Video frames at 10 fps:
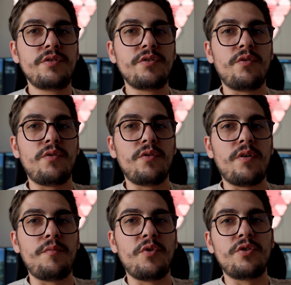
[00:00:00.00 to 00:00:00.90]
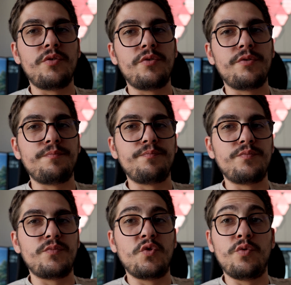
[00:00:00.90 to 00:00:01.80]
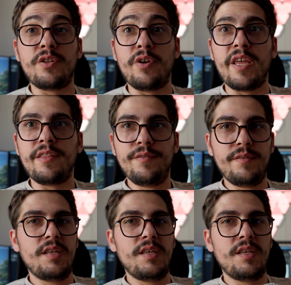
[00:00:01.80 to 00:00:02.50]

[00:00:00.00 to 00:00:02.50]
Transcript: so I'm gonna do it again.